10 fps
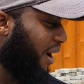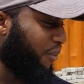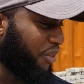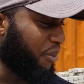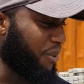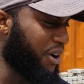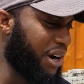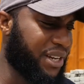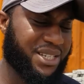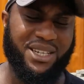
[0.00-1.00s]
with the
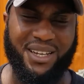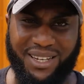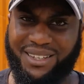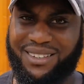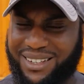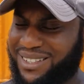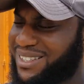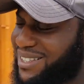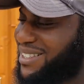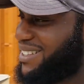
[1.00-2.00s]
mirrors,
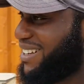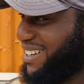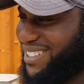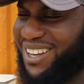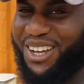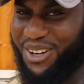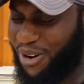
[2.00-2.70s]
it's like an